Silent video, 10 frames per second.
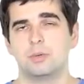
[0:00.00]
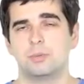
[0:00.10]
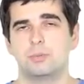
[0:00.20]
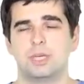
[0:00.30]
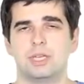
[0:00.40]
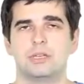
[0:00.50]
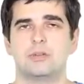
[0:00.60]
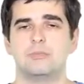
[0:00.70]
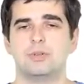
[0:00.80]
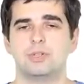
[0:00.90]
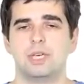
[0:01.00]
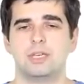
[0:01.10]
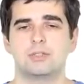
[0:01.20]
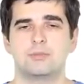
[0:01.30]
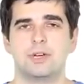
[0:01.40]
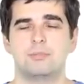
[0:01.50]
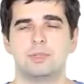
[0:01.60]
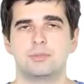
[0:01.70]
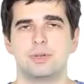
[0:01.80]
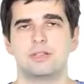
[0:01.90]
we can compute s of I
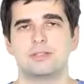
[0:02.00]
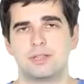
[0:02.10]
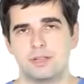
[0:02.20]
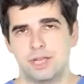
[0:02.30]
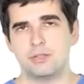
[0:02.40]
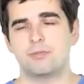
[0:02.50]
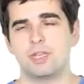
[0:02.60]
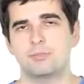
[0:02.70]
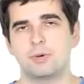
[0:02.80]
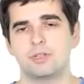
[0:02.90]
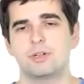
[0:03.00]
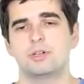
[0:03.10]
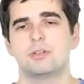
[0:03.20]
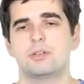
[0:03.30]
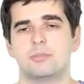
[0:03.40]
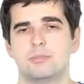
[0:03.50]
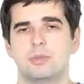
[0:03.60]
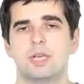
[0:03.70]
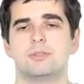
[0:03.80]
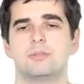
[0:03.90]
plus 1 as the length of that border
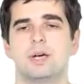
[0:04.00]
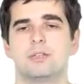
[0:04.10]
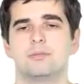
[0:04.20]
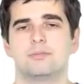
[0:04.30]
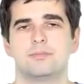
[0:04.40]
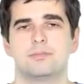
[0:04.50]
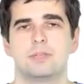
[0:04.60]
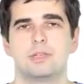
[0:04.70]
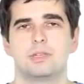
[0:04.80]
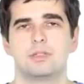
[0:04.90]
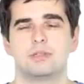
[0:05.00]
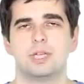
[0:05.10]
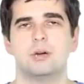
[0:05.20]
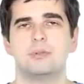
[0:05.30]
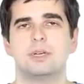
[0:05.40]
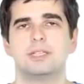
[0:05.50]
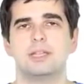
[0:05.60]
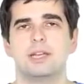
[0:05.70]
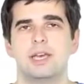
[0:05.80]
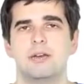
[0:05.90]
plus 1. So now we
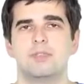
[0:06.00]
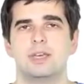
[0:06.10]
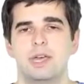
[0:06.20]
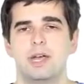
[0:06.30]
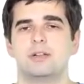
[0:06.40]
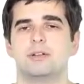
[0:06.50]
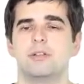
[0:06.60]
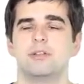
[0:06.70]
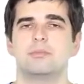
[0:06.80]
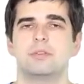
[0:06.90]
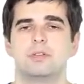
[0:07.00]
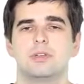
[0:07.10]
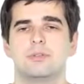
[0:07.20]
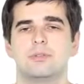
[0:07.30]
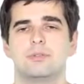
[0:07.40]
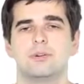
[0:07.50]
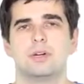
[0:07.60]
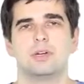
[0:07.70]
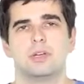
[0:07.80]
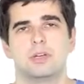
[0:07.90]
basically have the algorithm
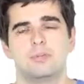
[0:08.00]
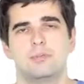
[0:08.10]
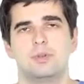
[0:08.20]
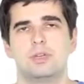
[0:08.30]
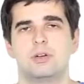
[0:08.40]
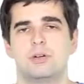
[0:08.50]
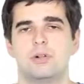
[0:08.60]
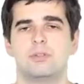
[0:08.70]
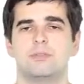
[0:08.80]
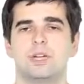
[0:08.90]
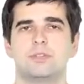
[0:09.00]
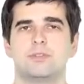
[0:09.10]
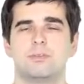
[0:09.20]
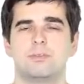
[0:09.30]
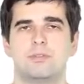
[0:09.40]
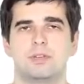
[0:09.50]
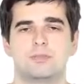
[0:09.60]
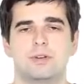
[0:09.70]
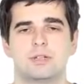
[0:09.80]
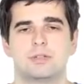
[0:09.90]
for computing all the values of the
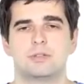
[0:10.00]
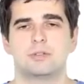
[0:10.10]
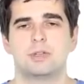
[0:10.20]
prefix function.